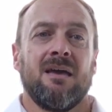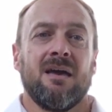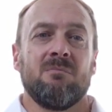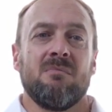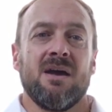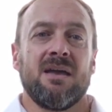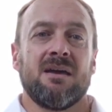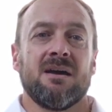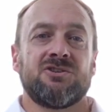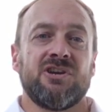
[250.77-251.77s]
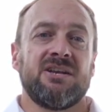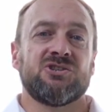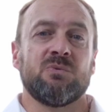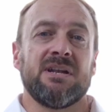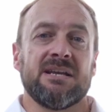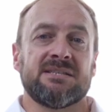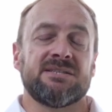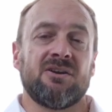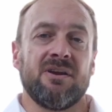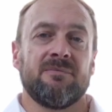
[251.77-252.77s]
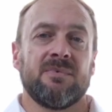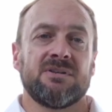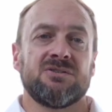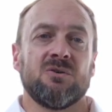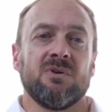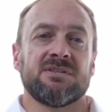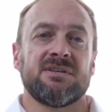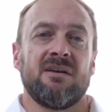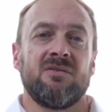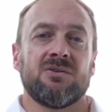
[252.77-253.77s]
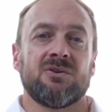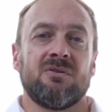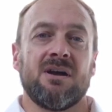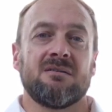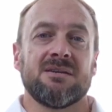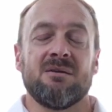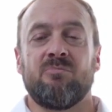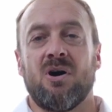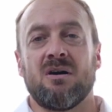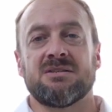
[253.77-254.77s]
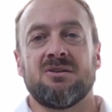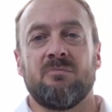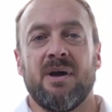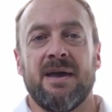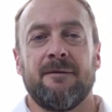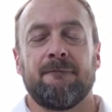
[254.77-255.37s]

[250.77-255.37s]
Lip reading: and make changes when necessary until we are safely on the ground and parked in our bay.